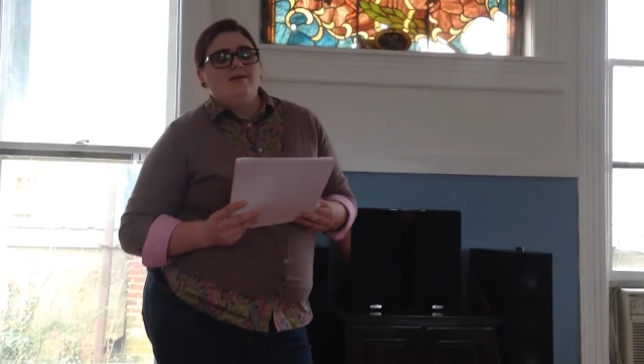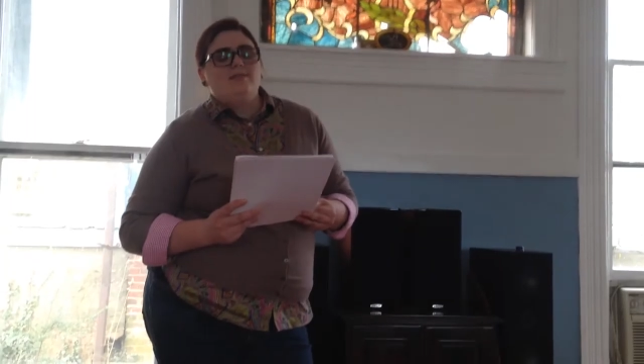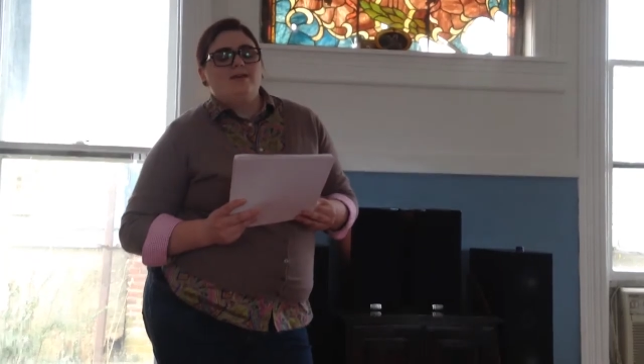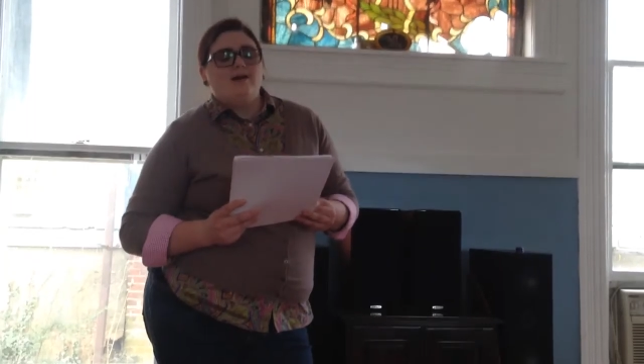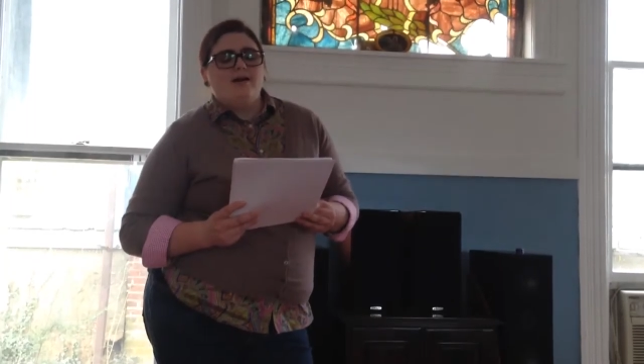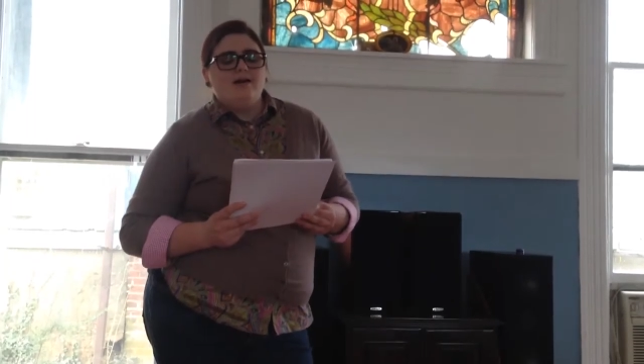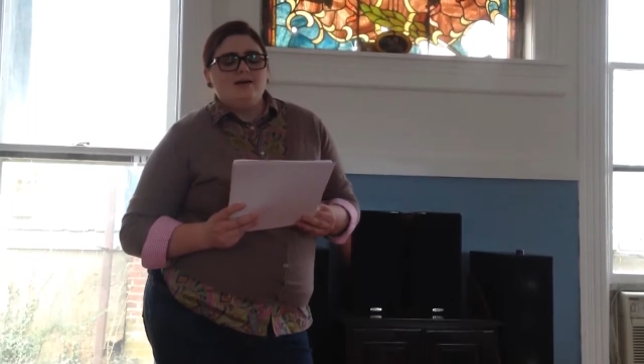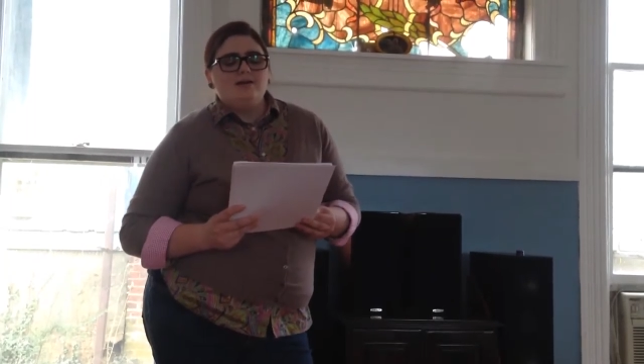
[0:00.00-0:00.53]

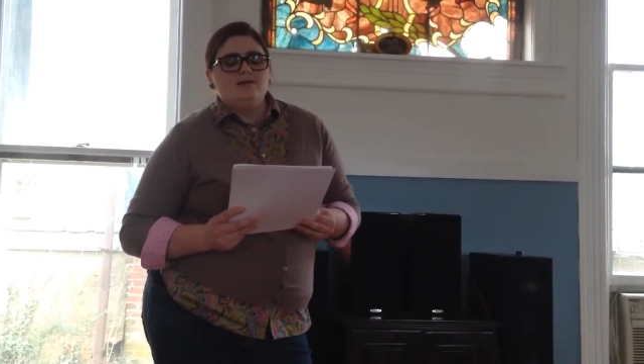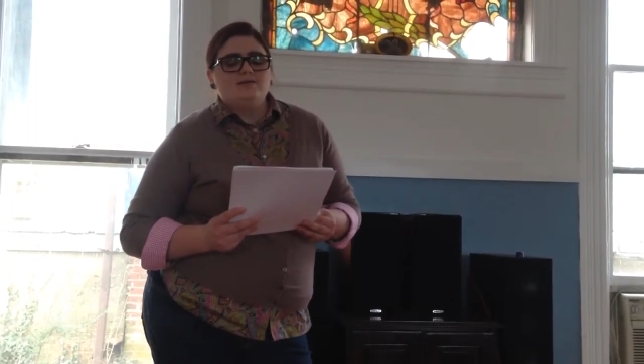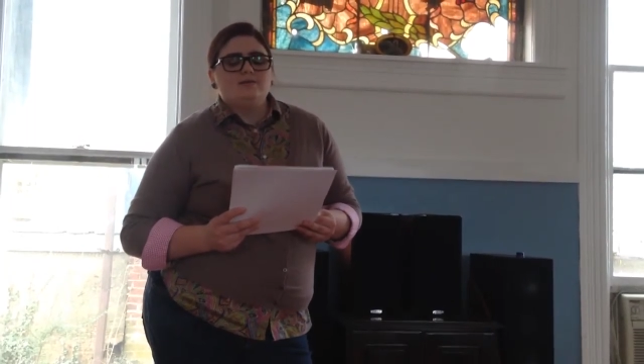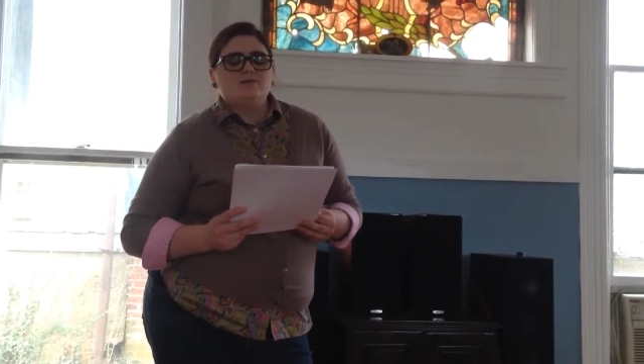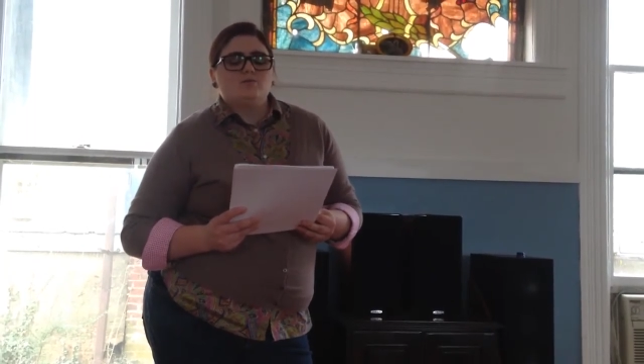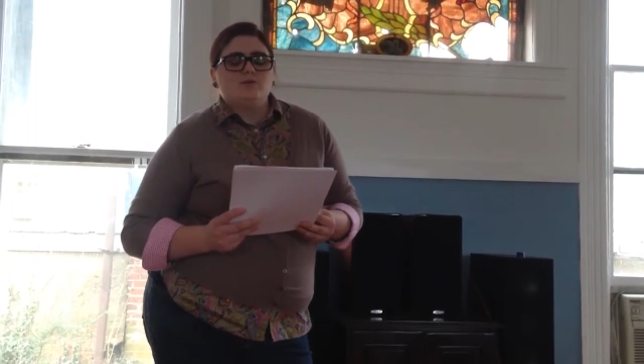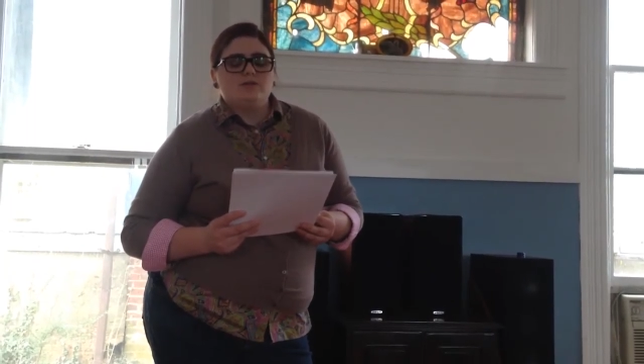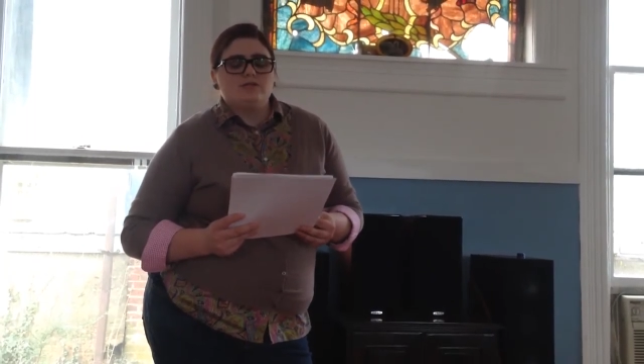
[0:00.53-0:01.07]
The
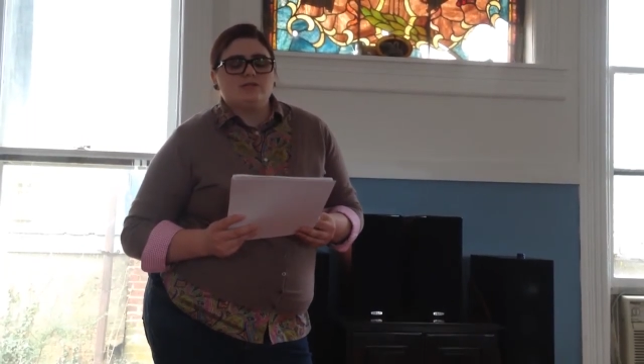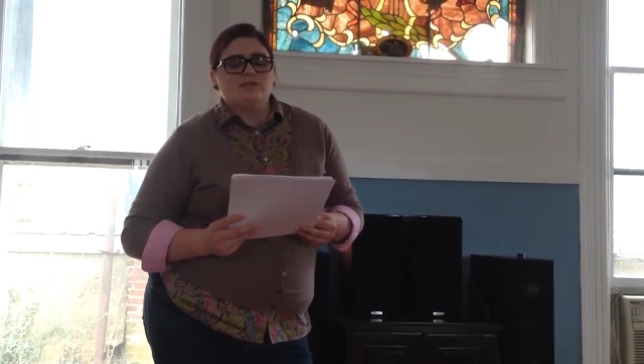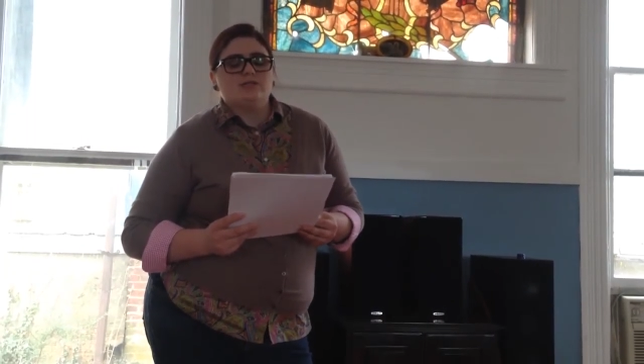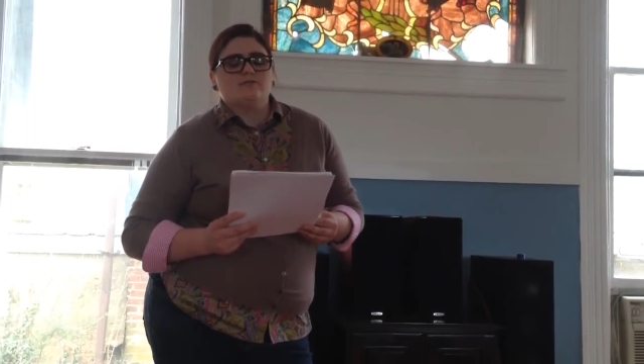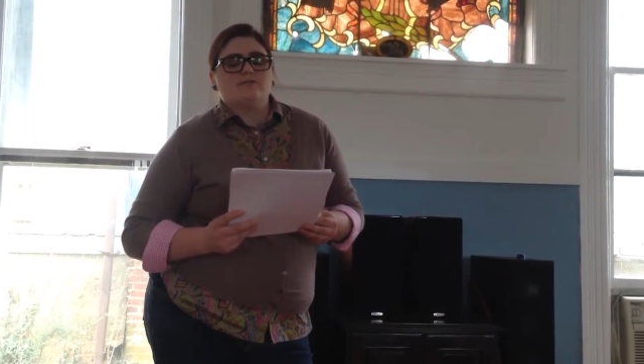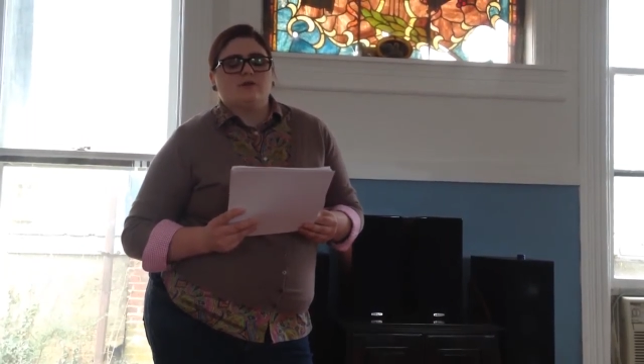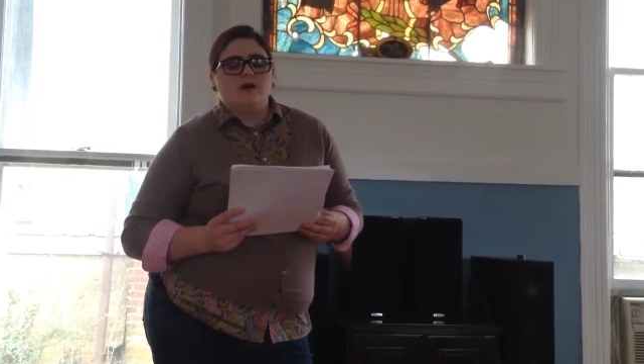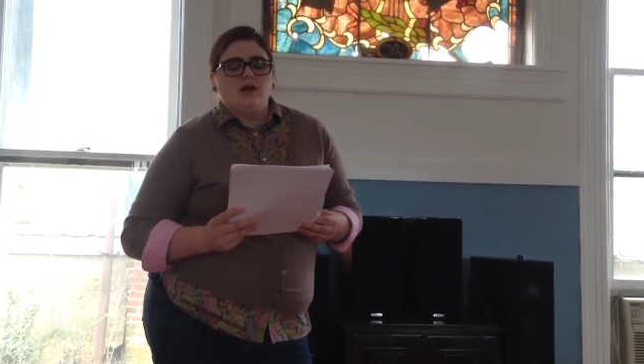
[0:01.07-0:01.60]
audience
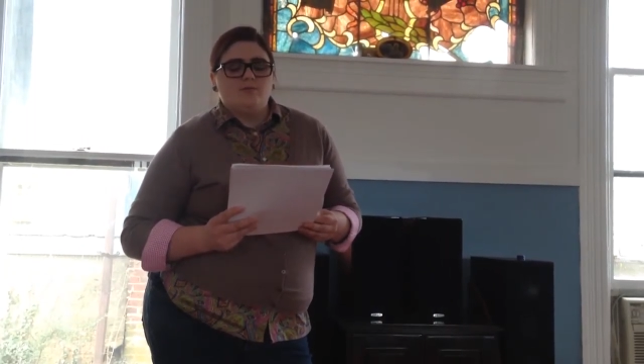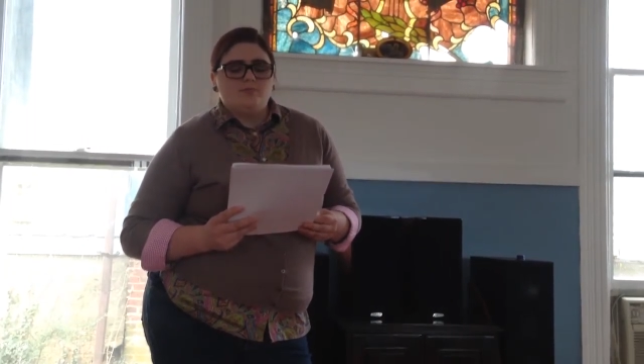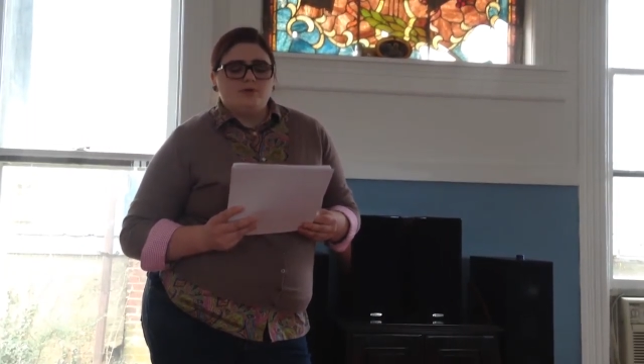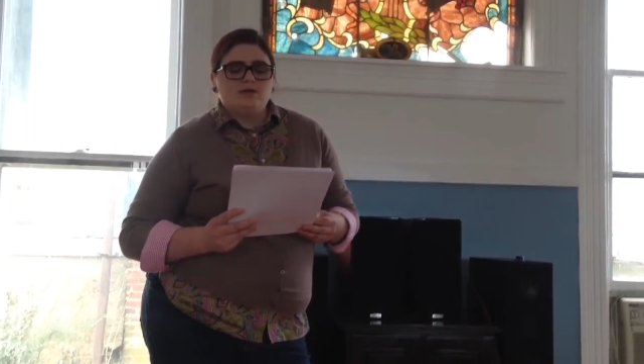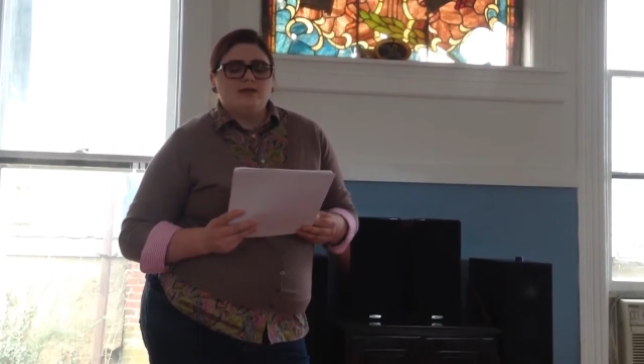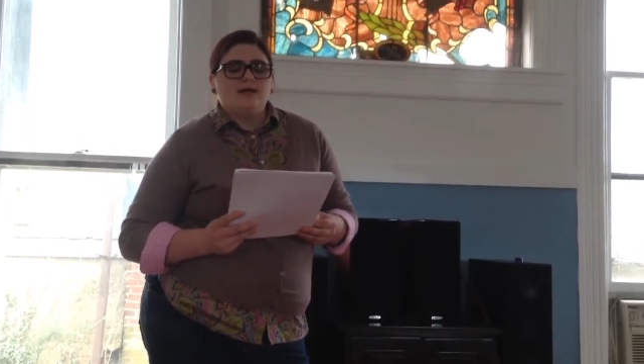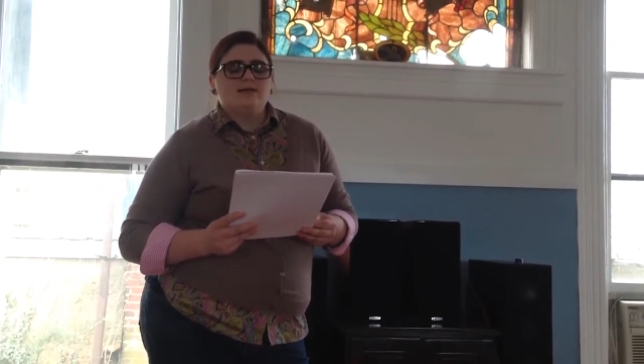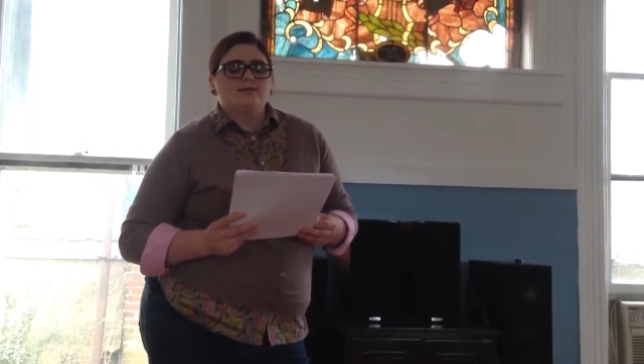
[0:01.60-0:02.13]
wishes for
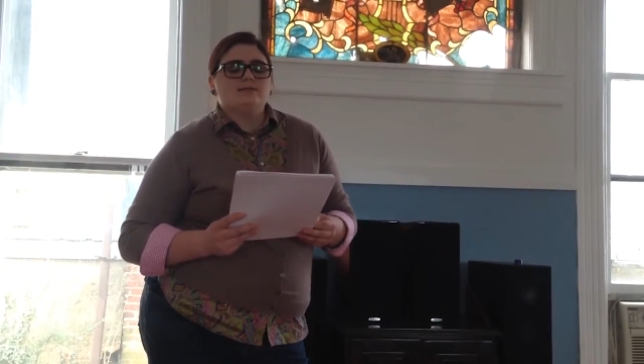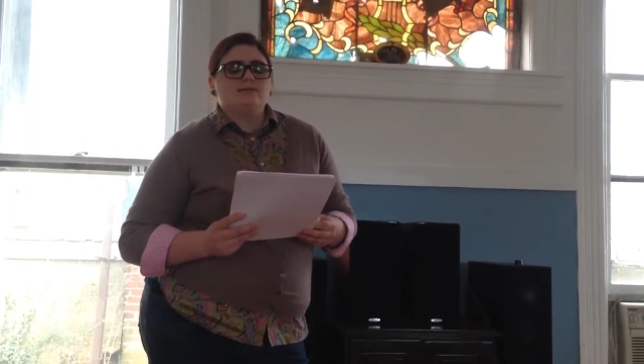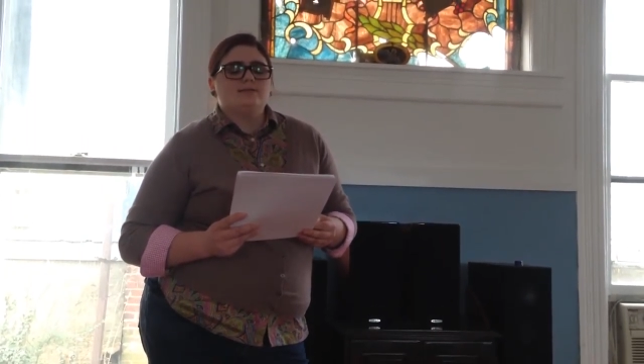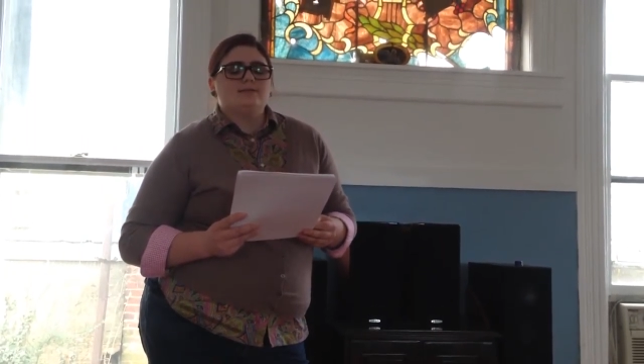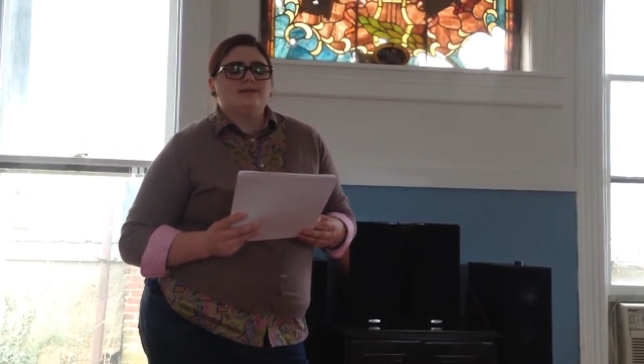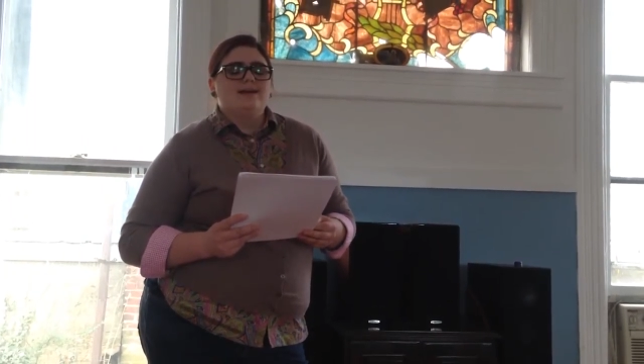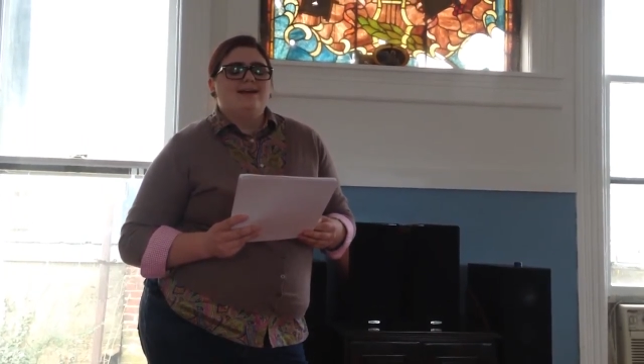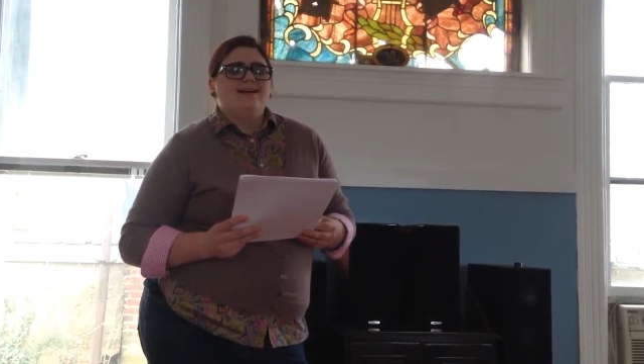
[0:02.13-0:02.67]
opera
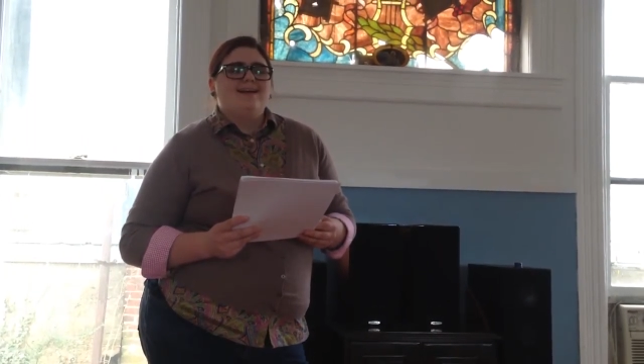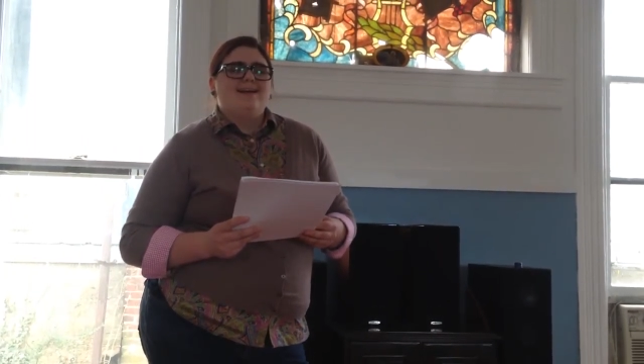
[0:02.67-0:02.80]
glasses